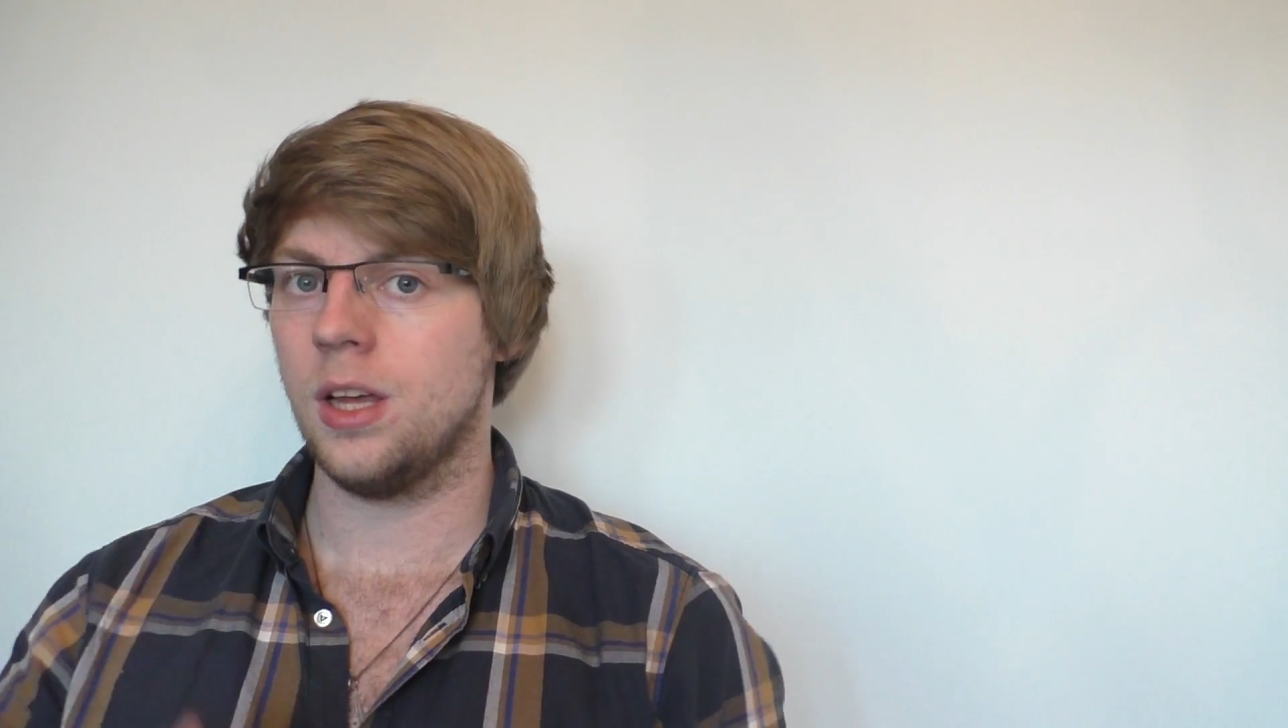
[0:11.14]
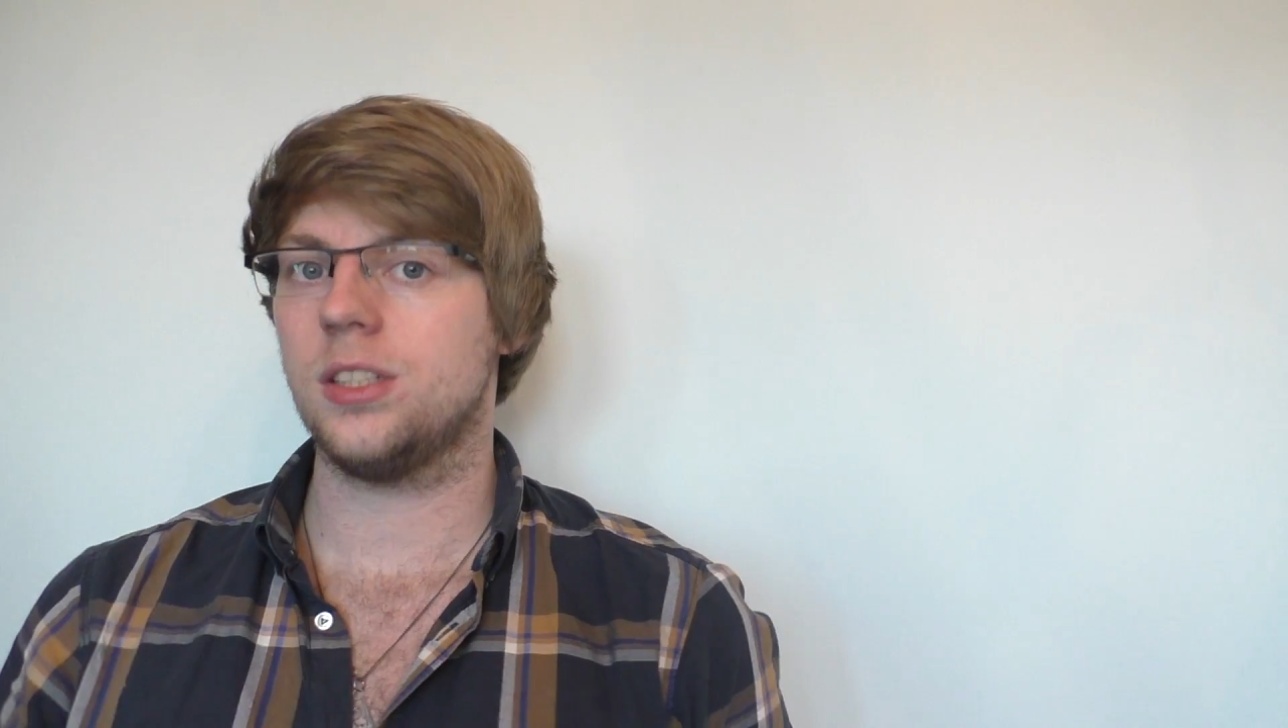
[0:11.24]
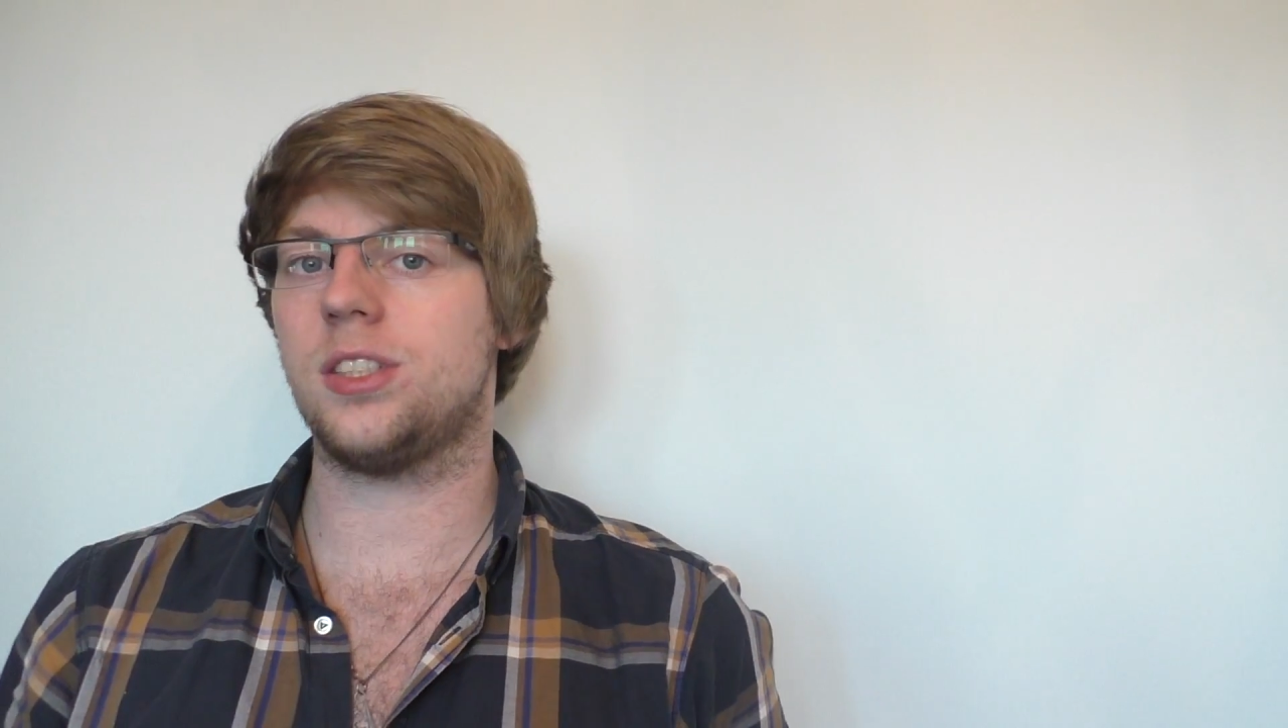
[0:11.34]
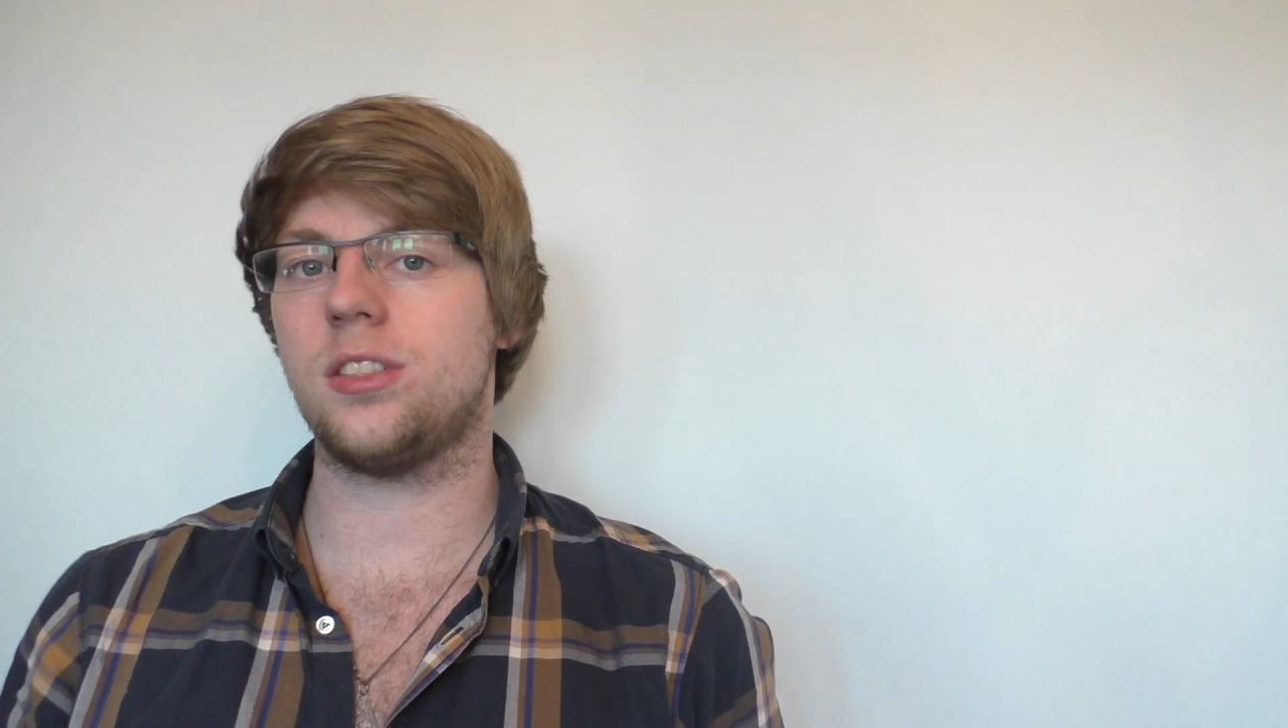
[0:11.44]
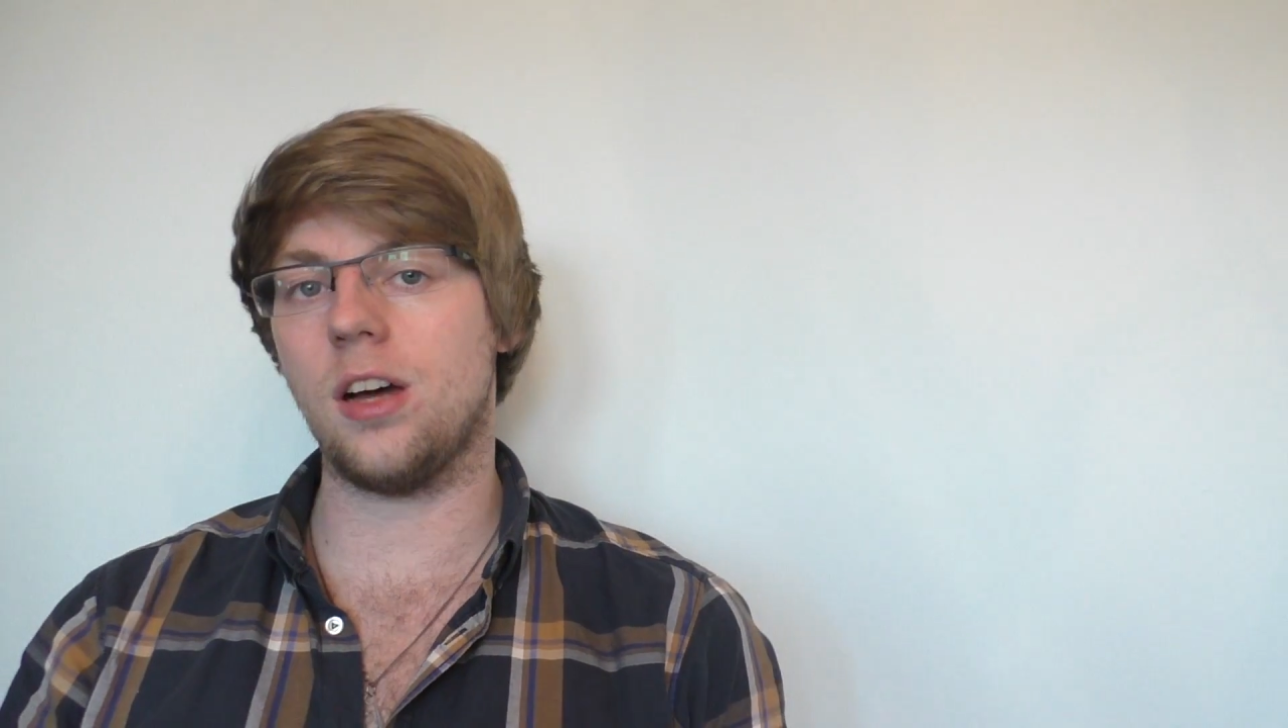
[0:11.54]

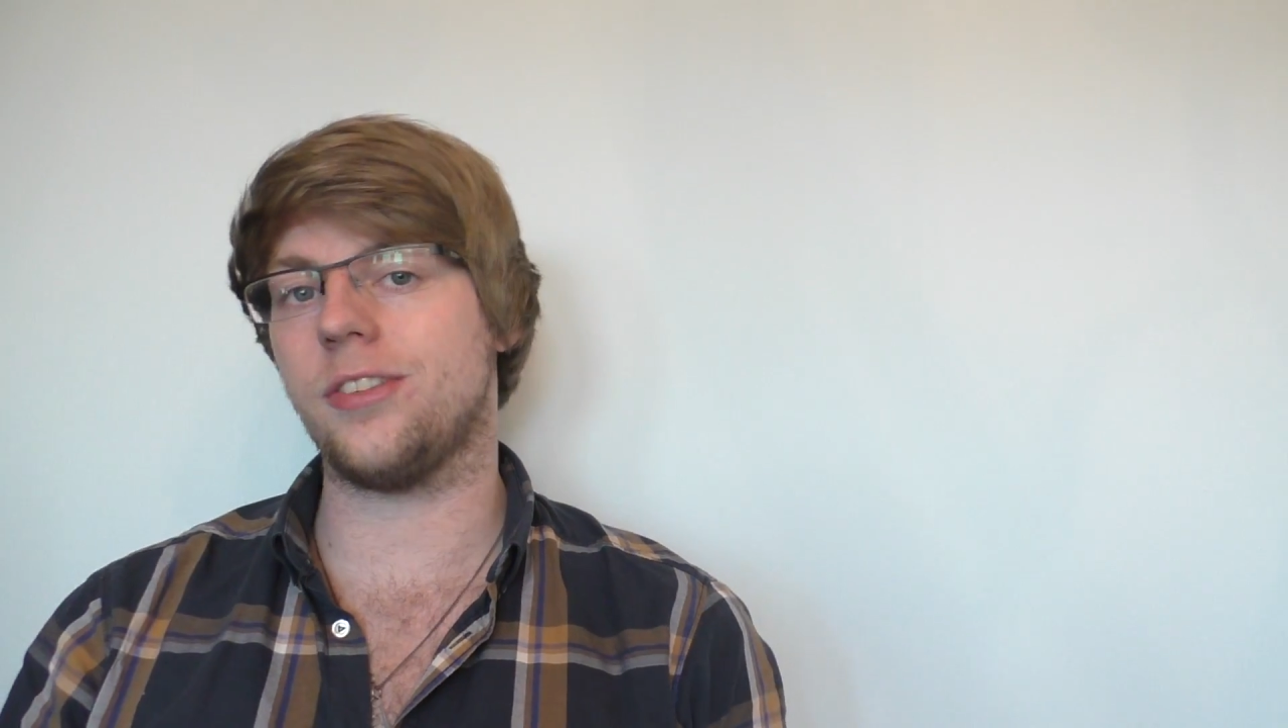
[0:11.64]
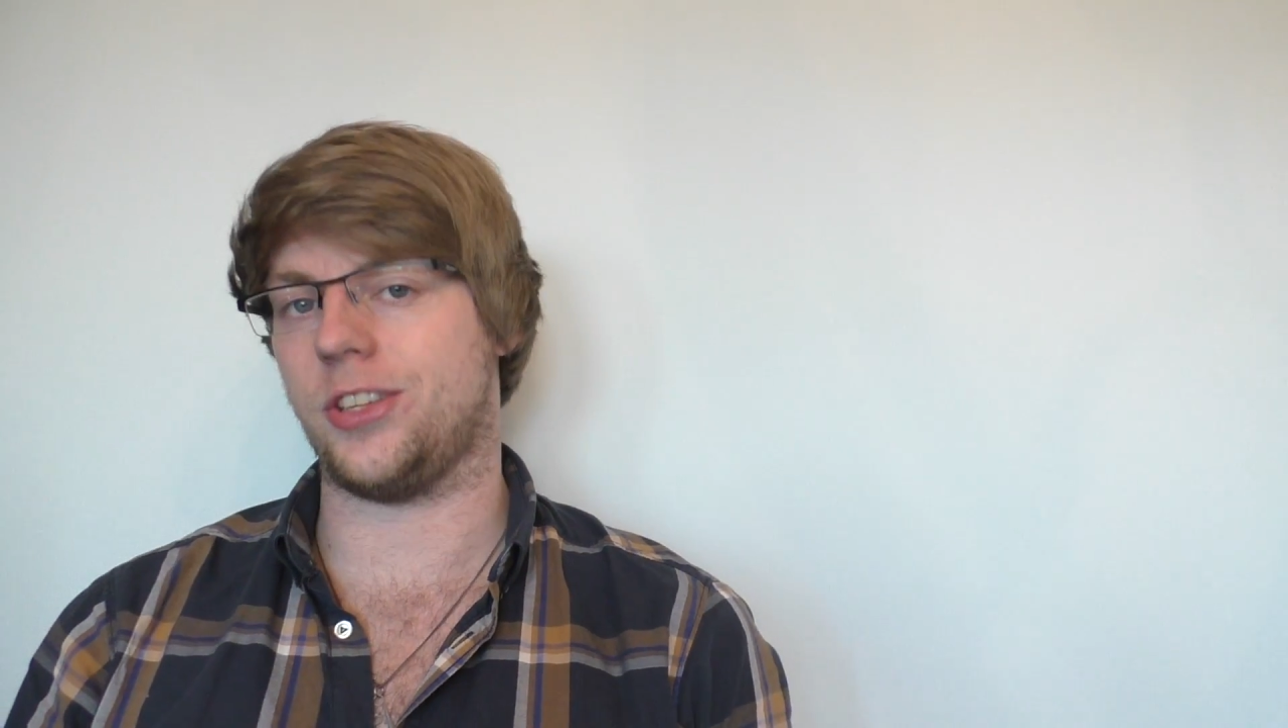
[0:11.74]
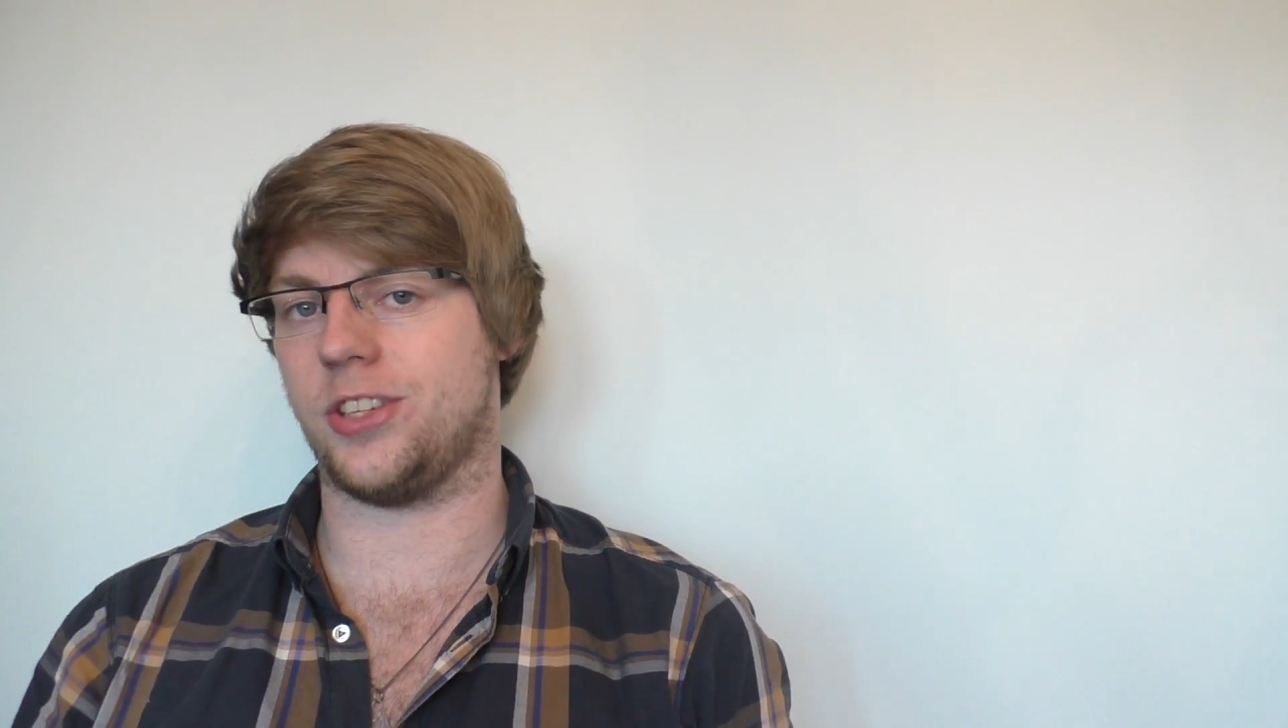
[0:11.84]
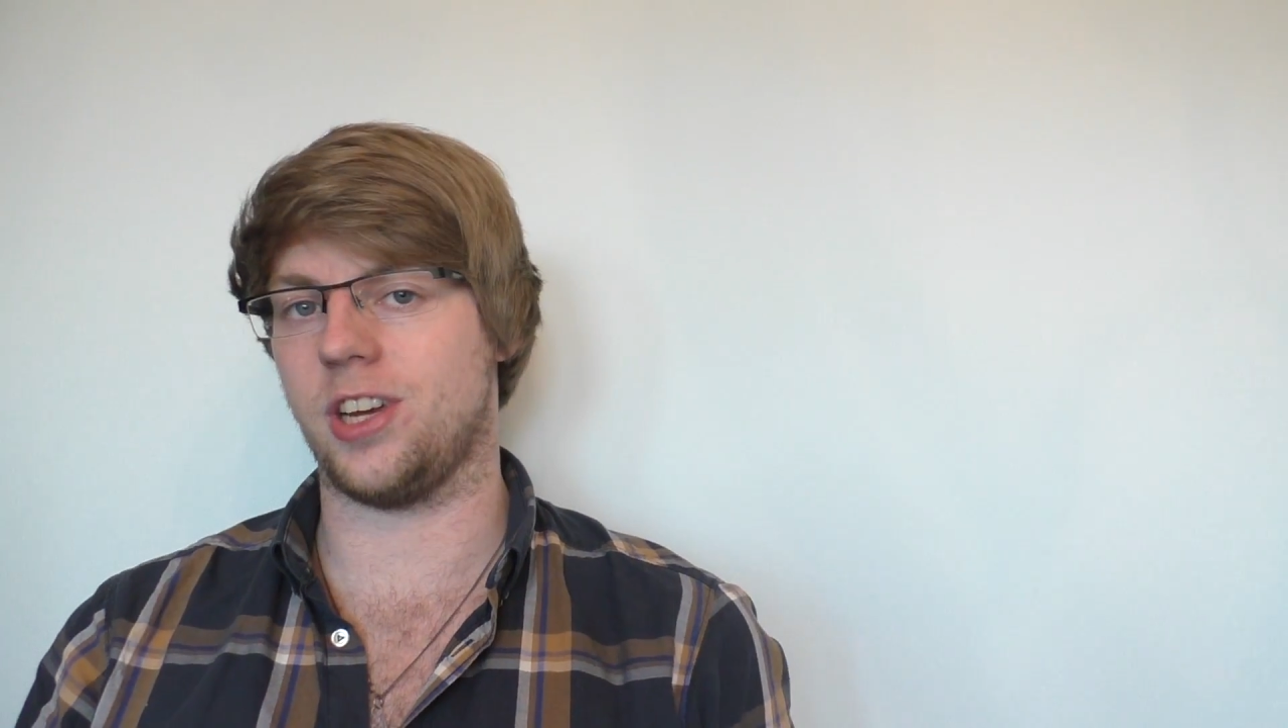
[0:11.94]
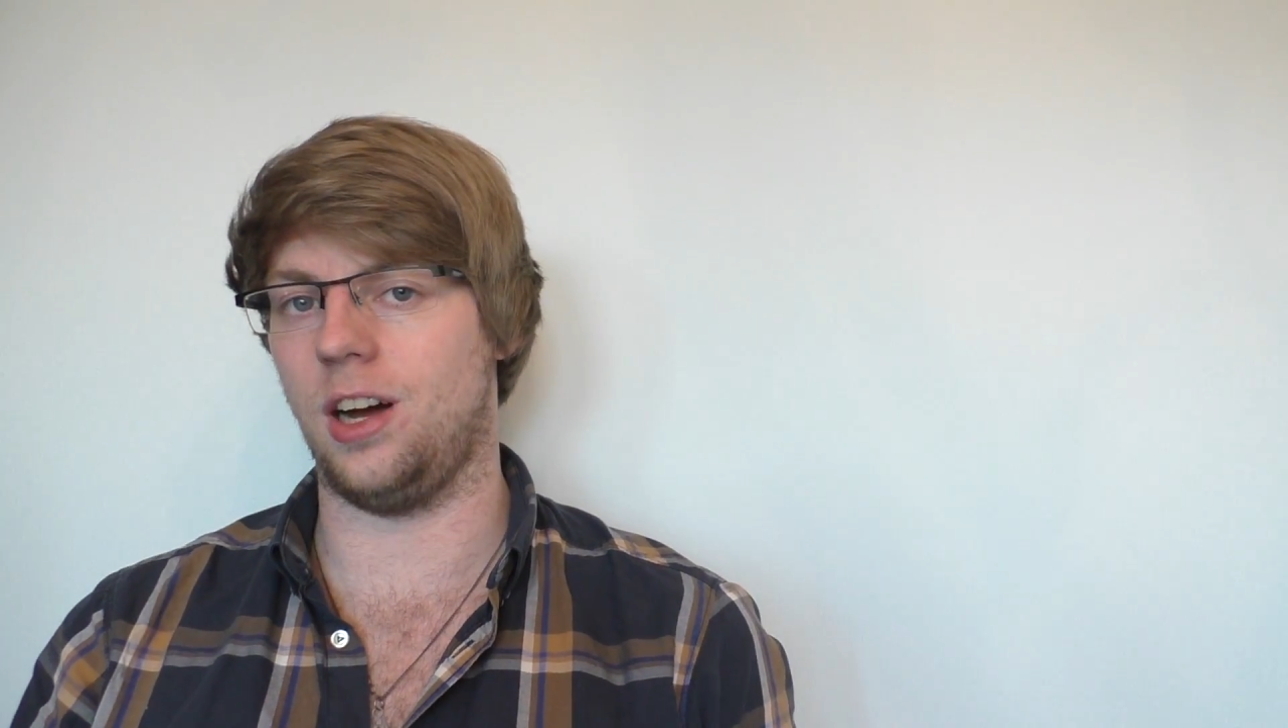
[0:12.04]
Stardust